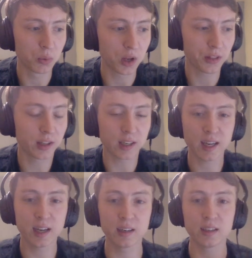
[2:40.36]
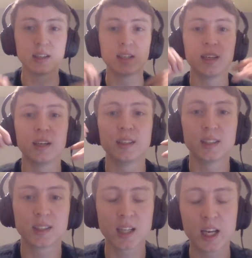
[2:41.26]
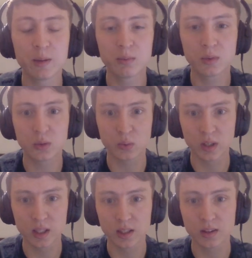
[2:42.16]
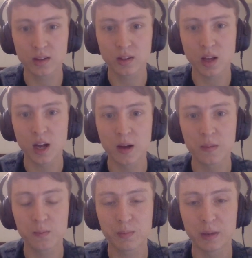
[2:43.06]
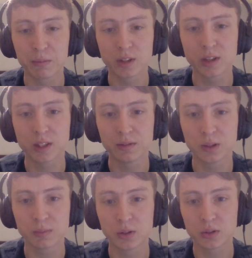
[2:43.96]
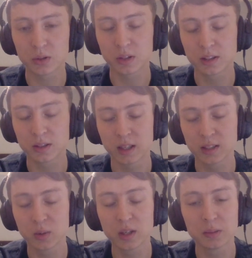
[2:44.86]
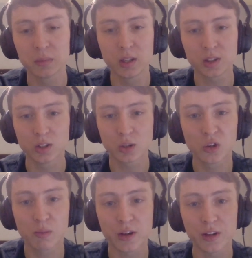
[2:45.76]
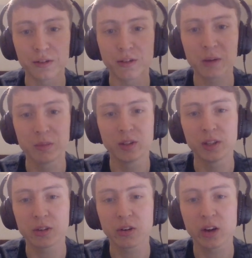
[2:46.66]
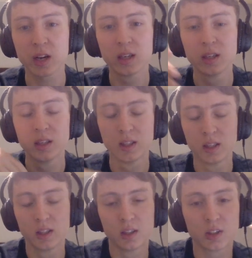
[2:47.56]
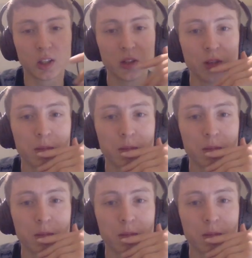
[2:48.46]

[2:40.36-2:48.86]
think again the same with being productive as opposed to as well as immersion. It's all about the environment that you create. So